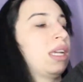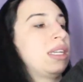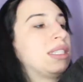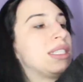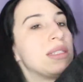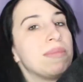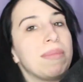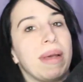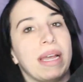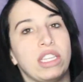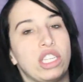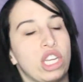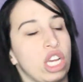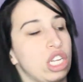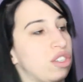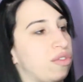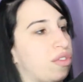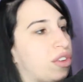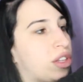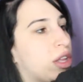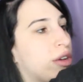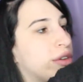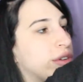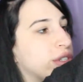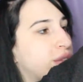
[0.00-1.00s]
This is my change
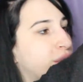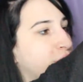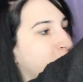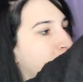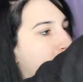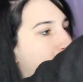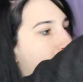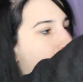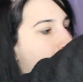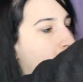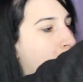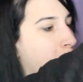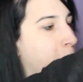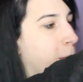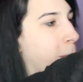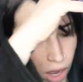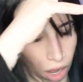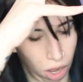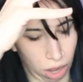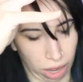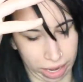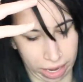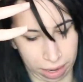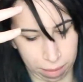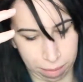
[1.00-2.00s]
of clothes for tomorrow.
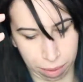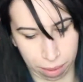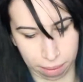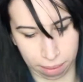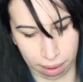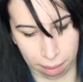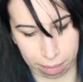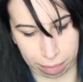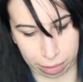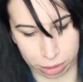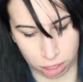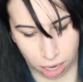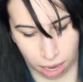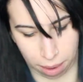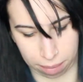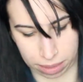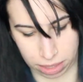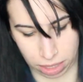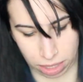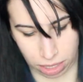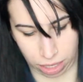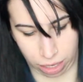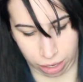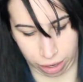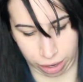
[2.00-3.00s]
Oh, I didn't put my
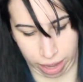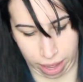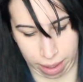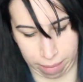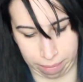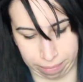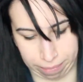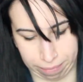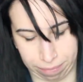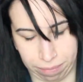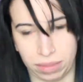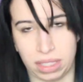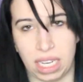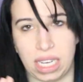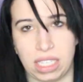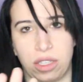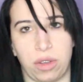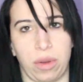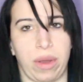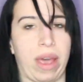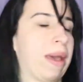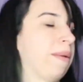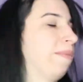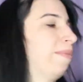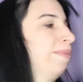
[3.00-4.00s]
pajamas in here yet.
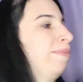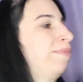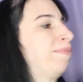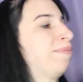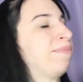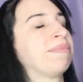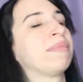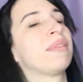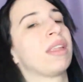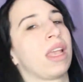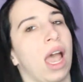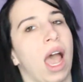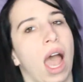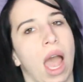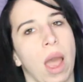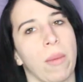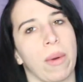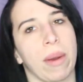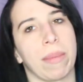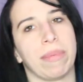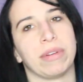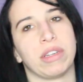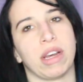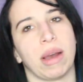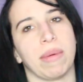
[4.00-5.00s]
That's okay. I
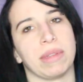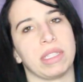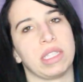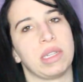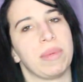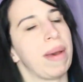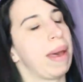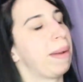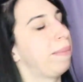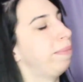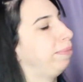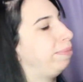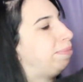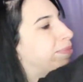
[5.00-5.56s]
wear pajamas today.